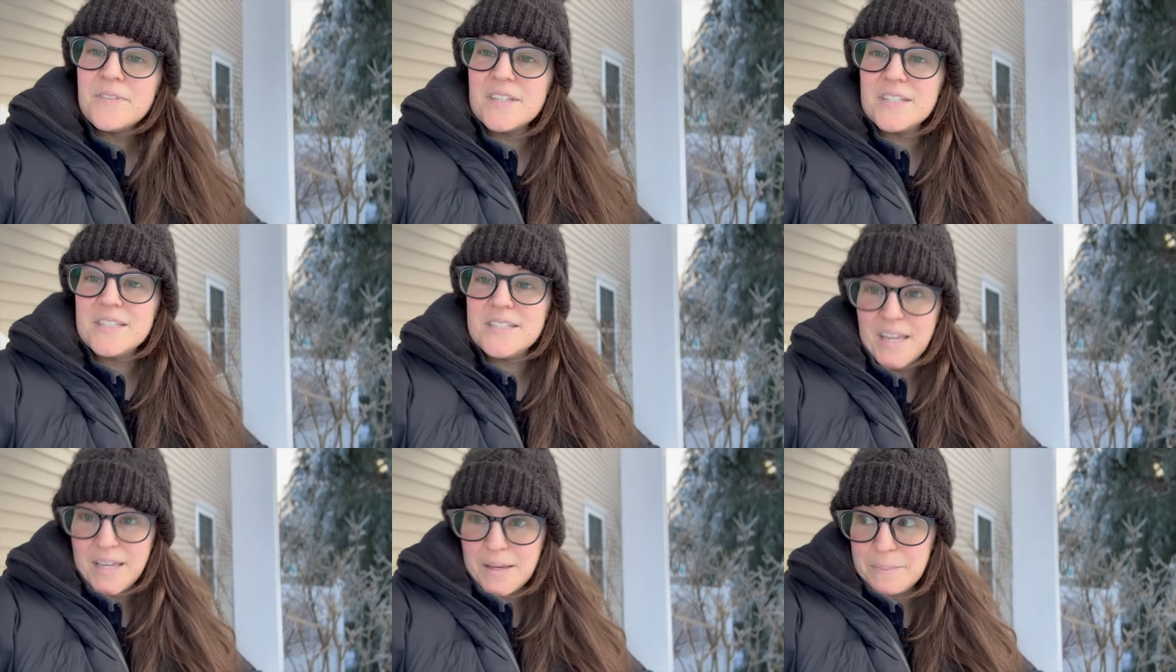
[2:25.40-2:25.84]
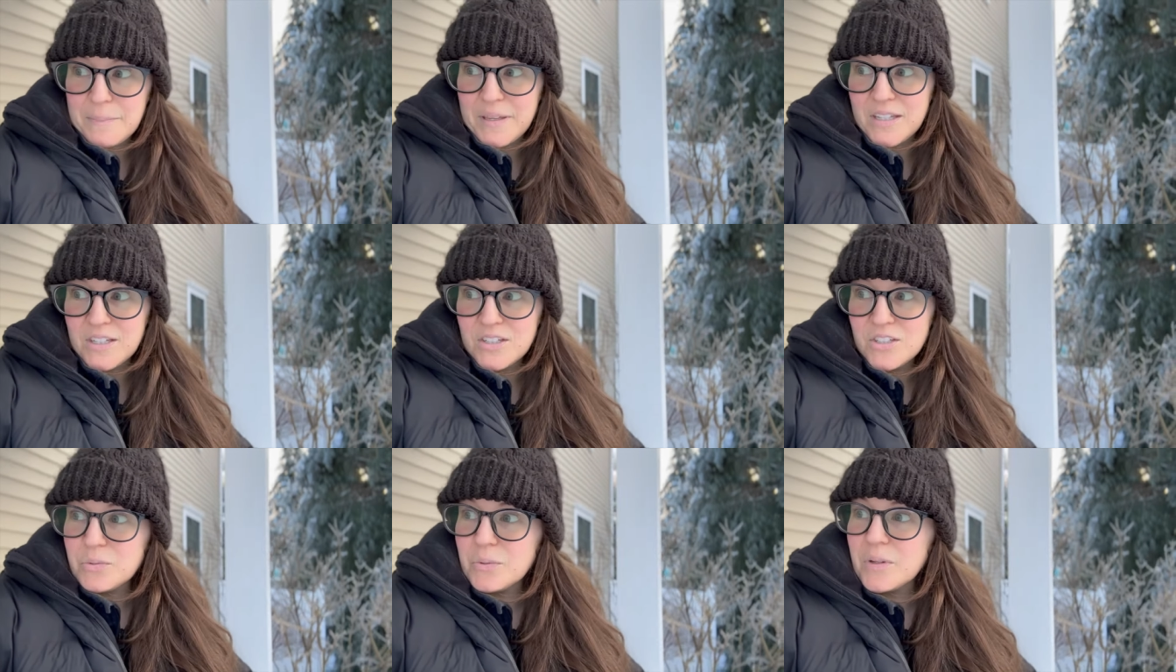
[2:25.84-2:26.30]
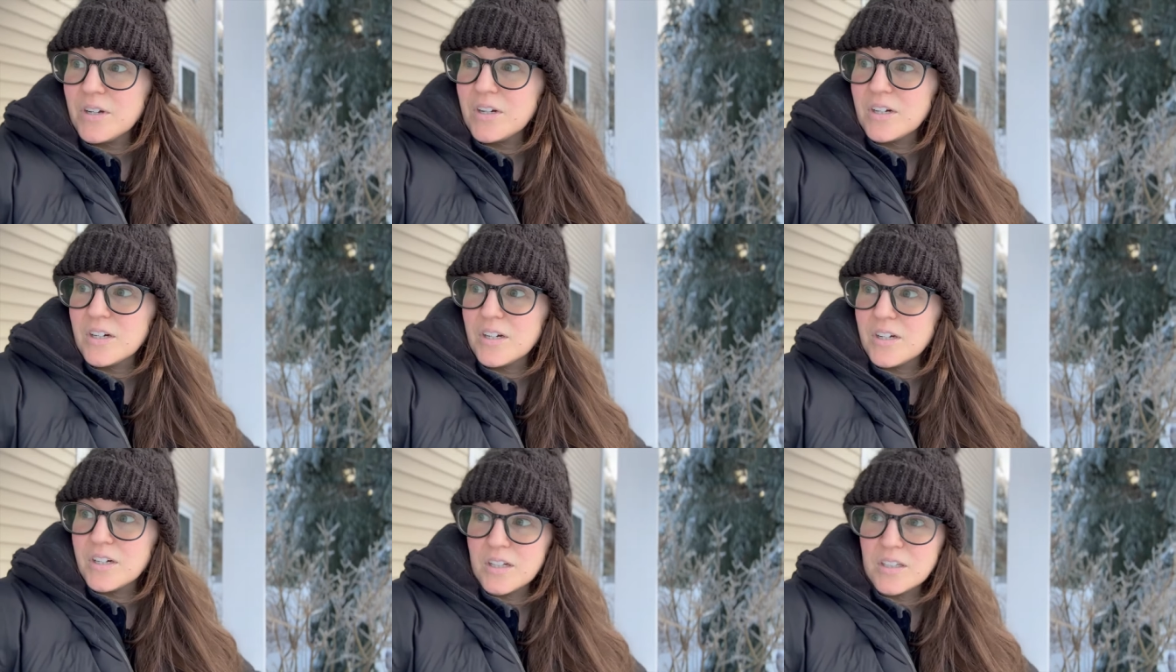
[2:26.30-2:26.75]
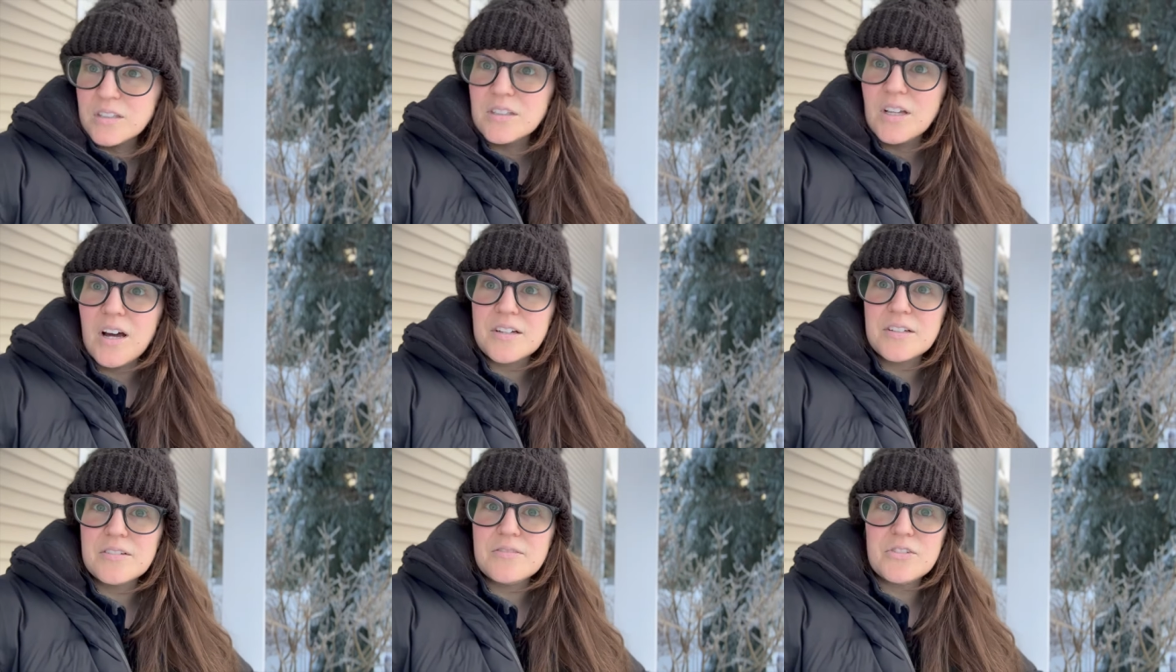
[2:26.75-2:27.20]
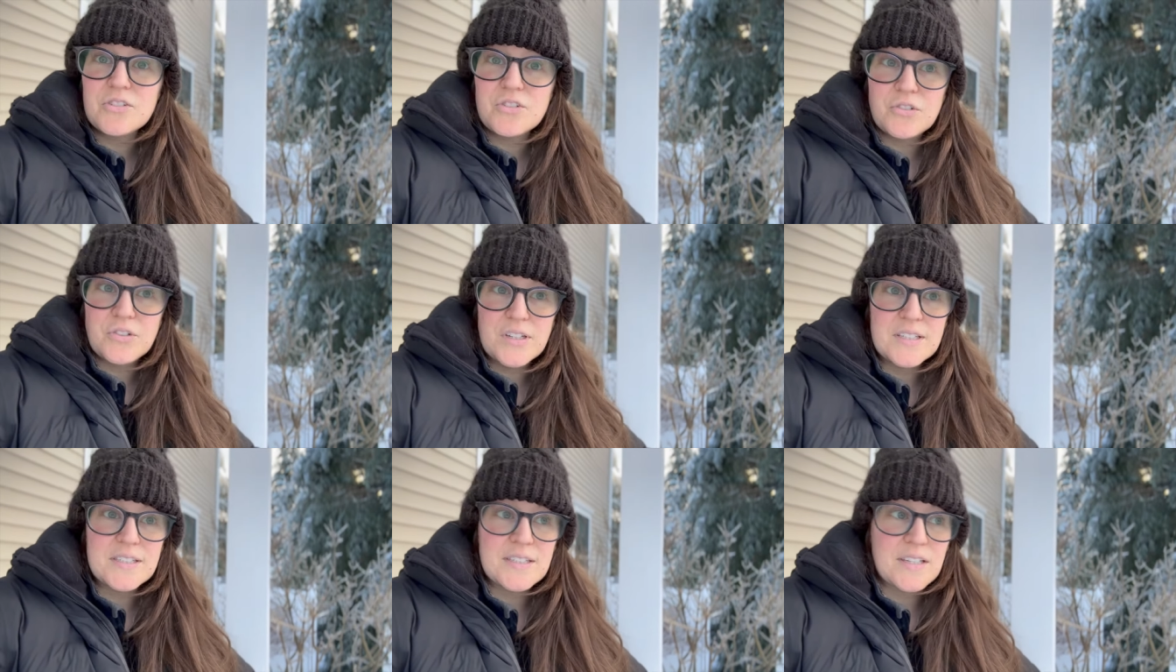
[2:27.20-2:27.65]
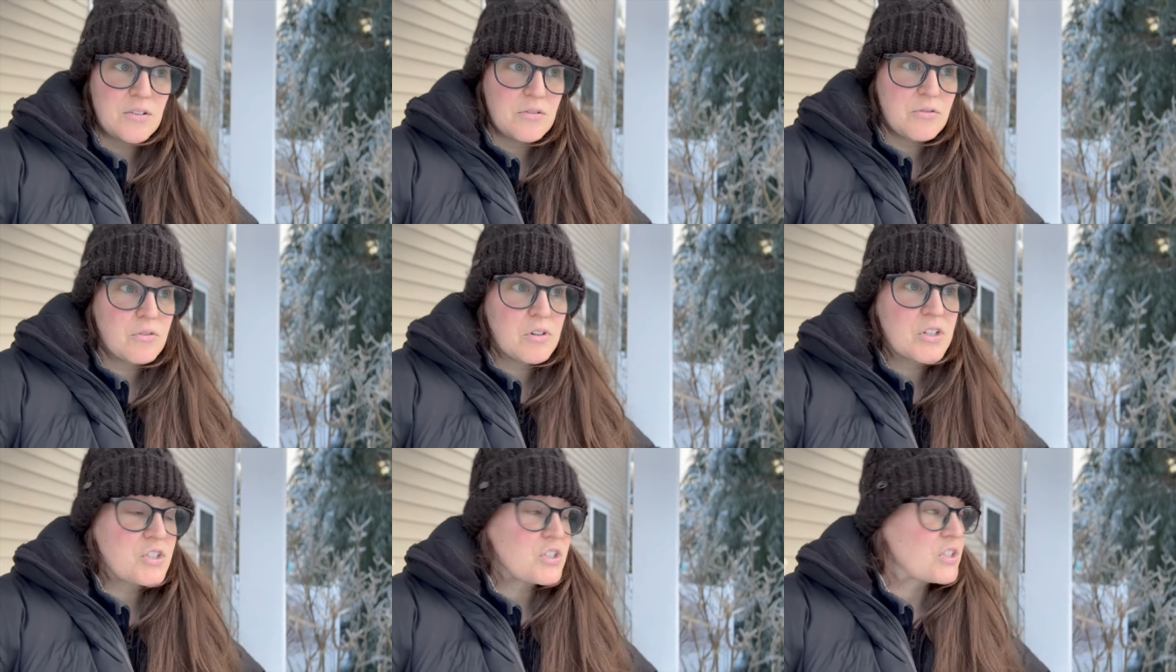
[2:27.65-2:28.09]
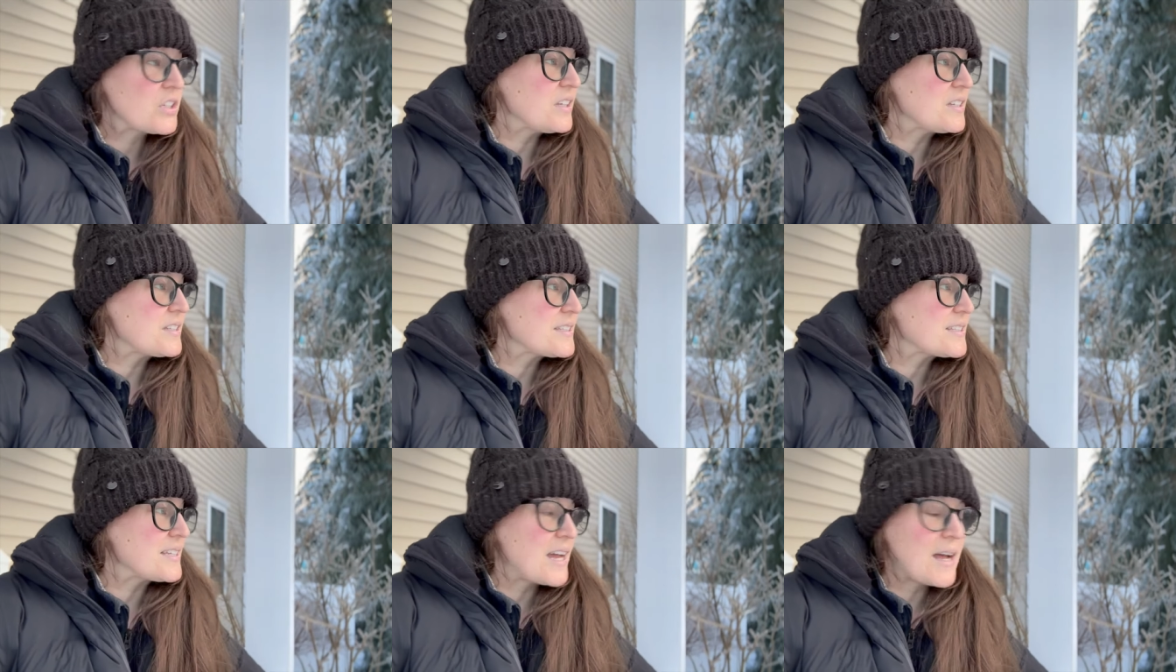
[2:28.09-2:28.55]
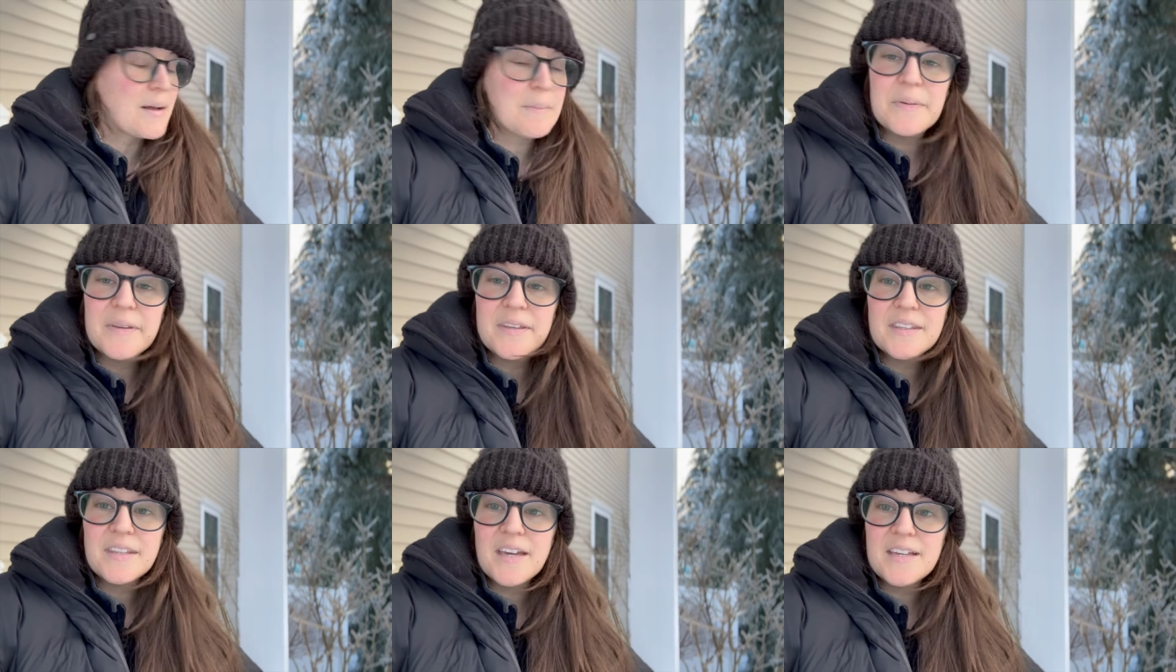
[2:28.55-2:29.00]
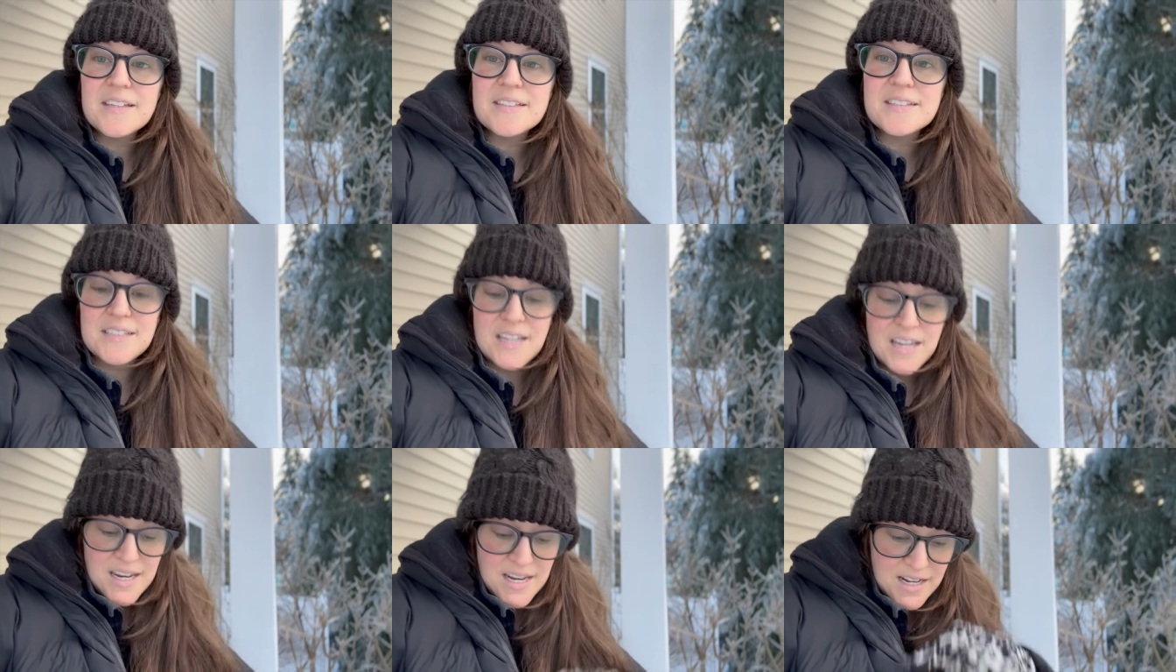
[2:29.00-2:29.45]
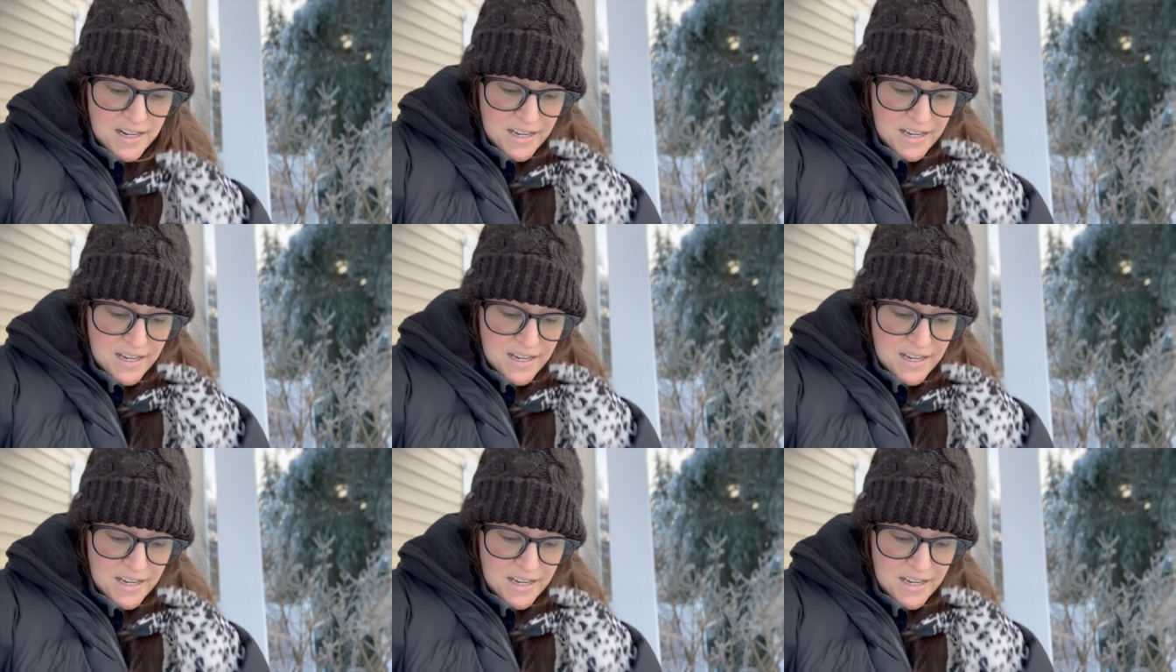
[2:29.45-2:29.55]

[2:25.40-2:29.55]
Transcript: the damage. We heard a lot of trees unfortunately snapping last night.